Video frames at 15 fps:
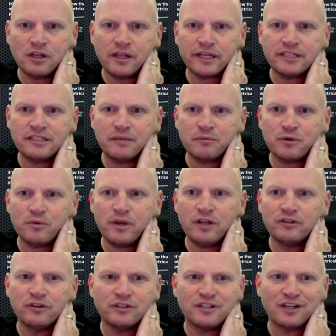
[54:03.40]
It's all academic.
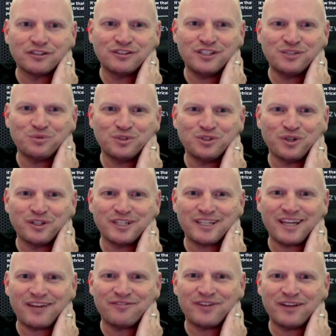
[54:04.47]
We all know that DrZzs will join
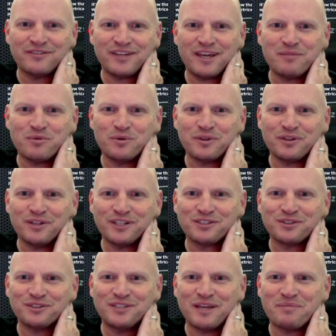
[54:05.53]
the Cat 5 cable with
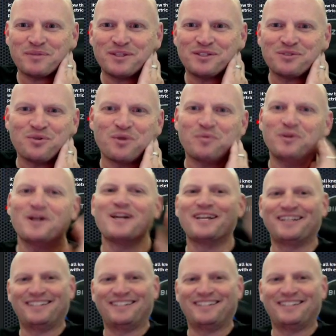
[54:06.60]
electrical tape and it's normal.